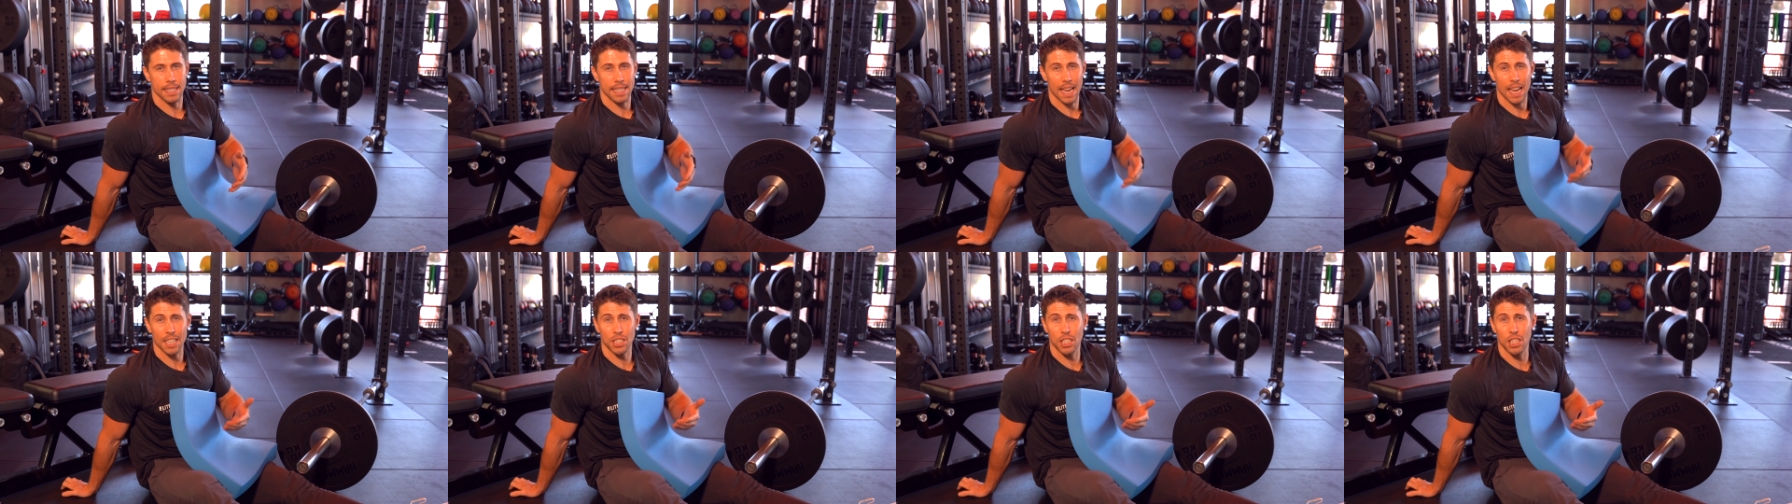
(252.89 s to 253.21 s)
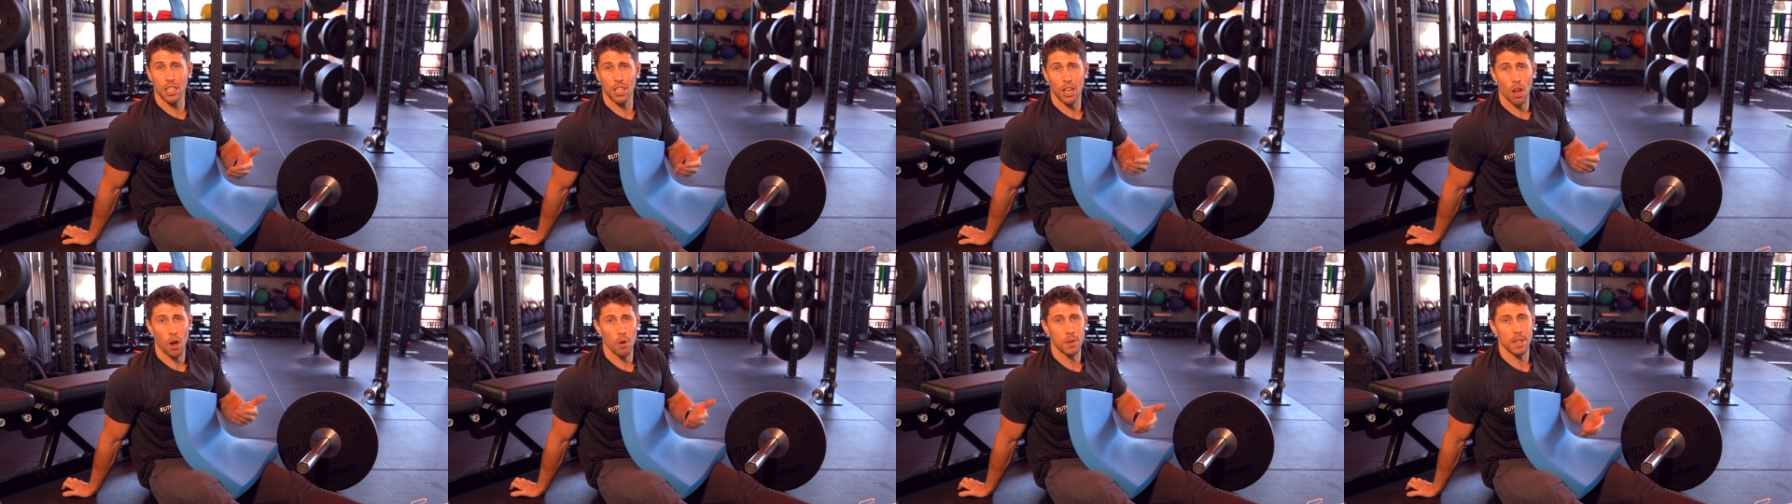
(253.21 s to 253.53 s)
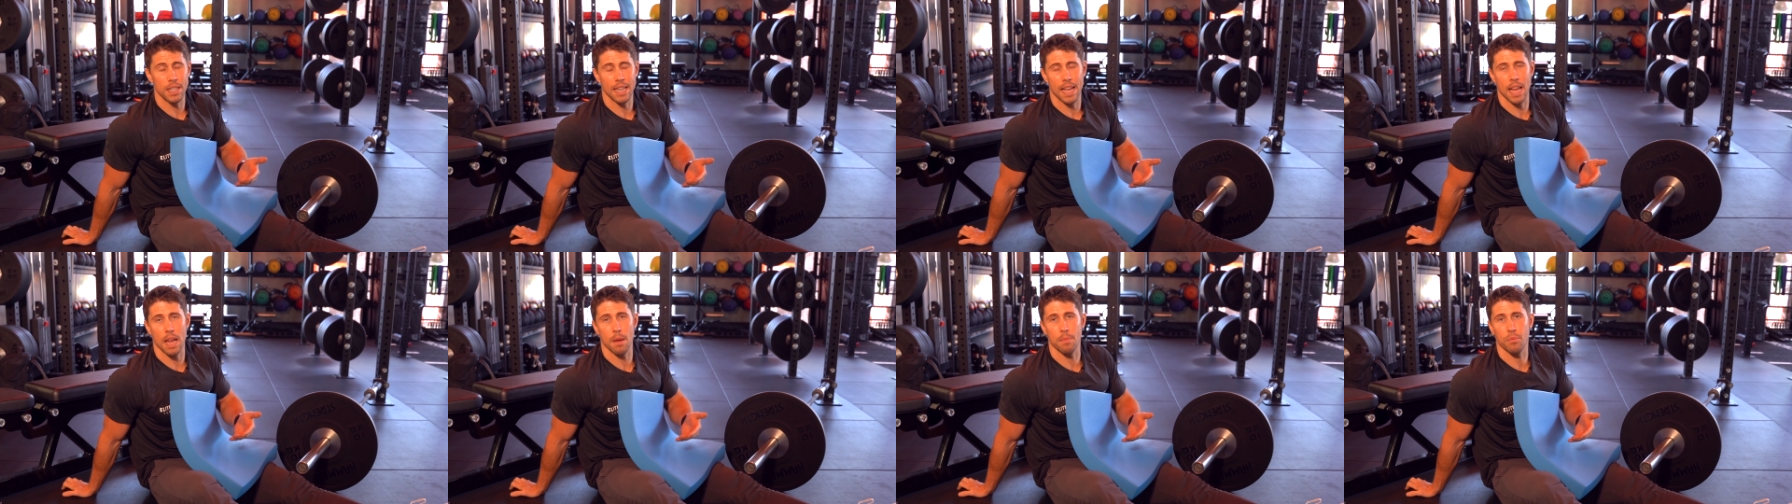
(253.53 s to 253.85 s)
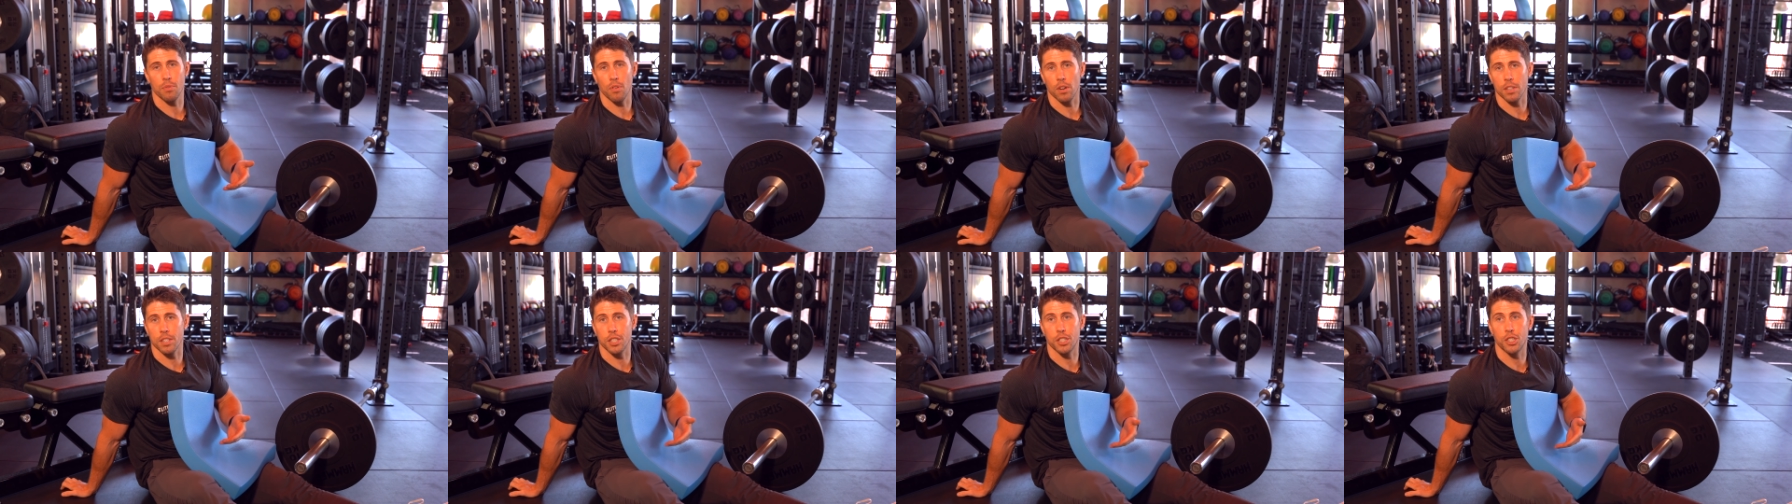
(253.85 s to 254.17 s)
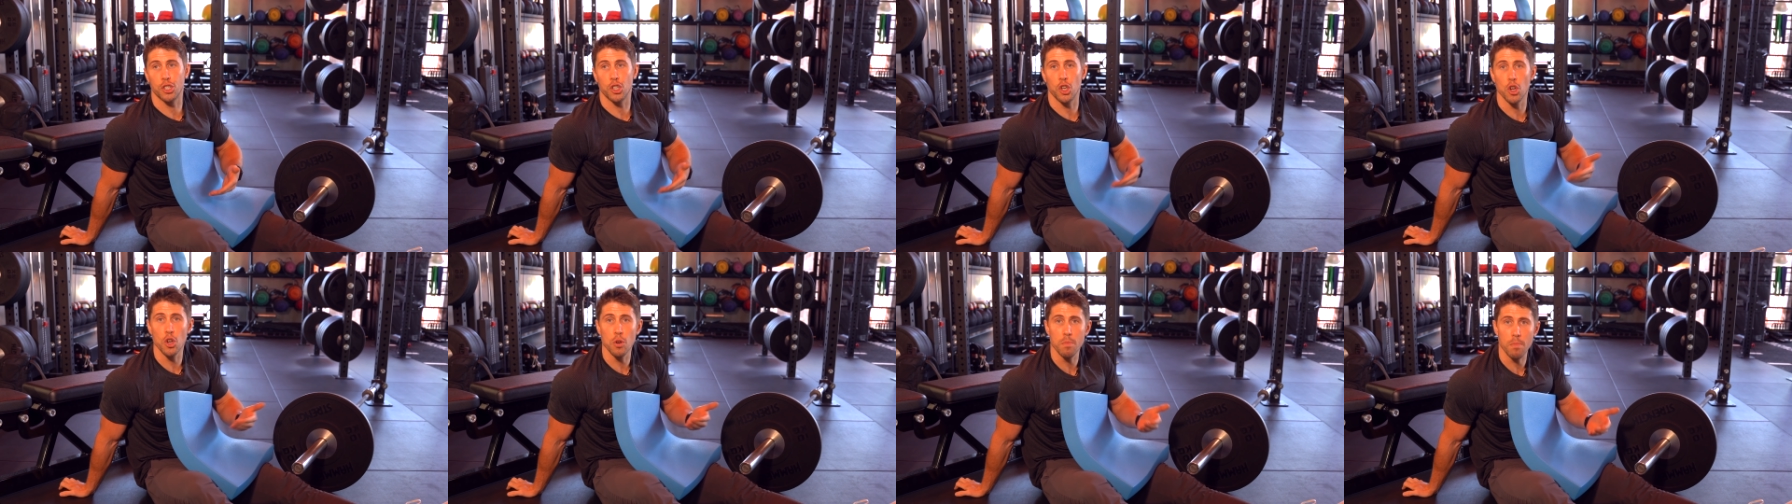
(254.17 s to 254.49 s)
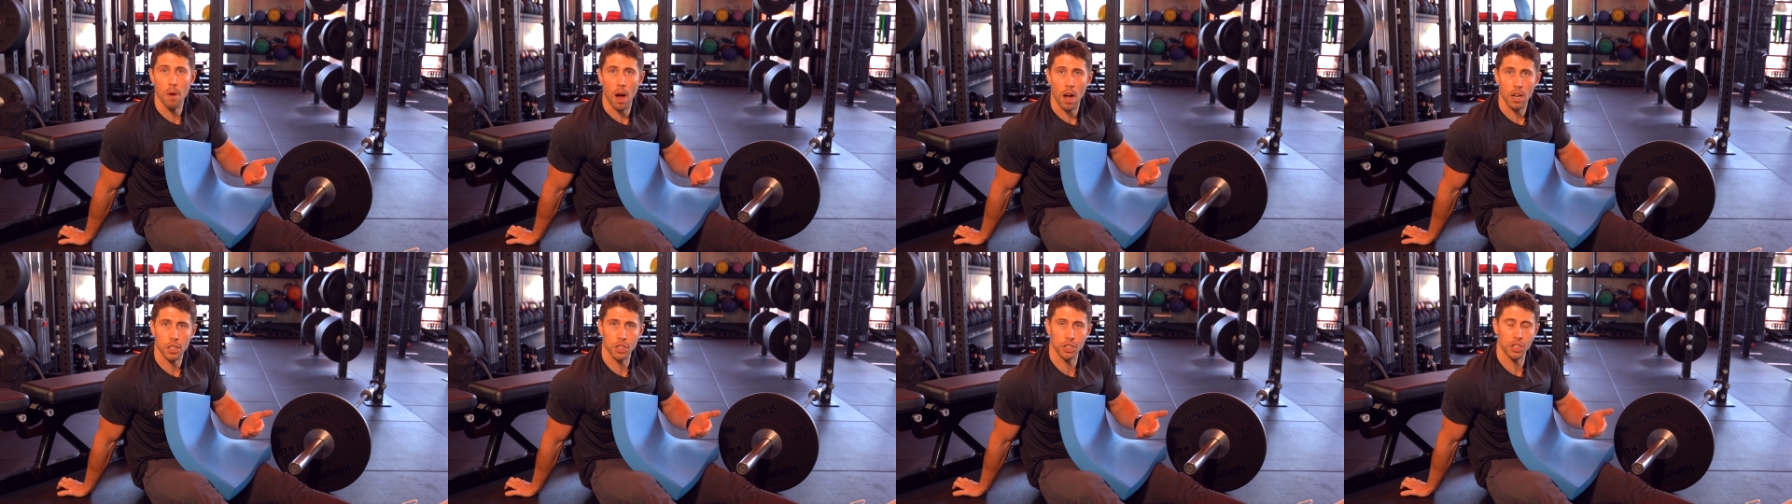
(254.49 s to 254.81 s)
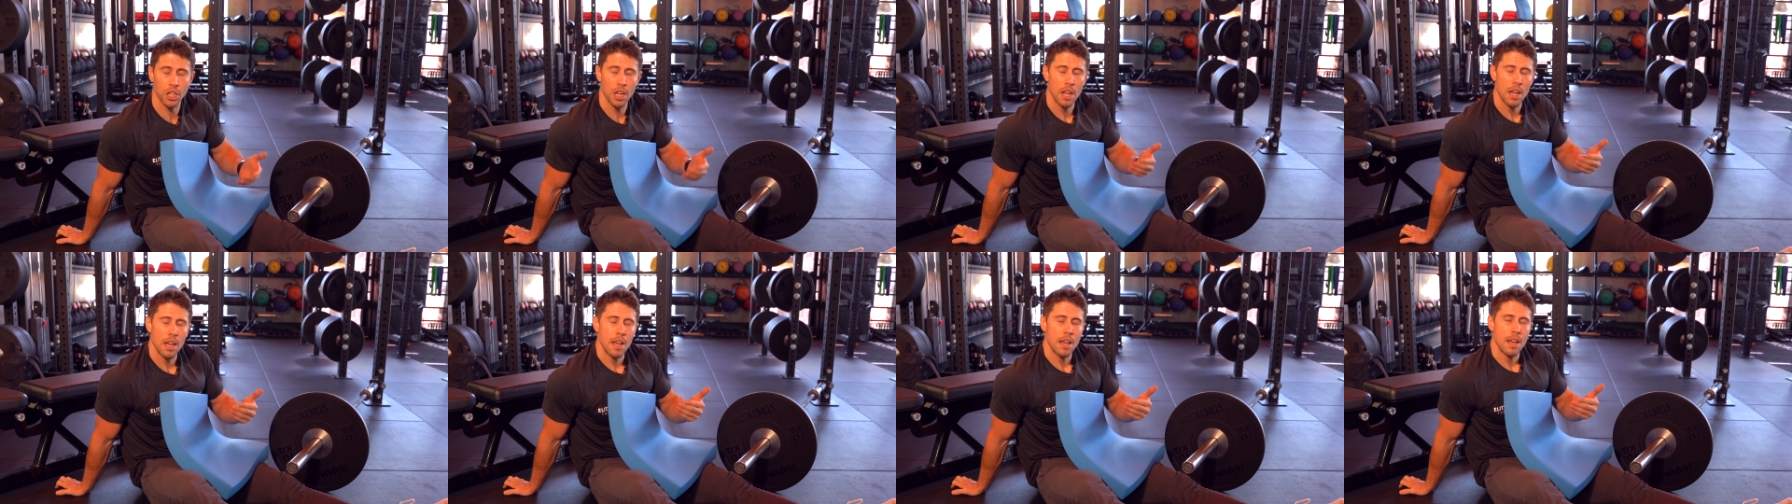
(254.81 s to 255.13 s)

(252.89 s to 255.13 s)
is actually loading your hip thrust too much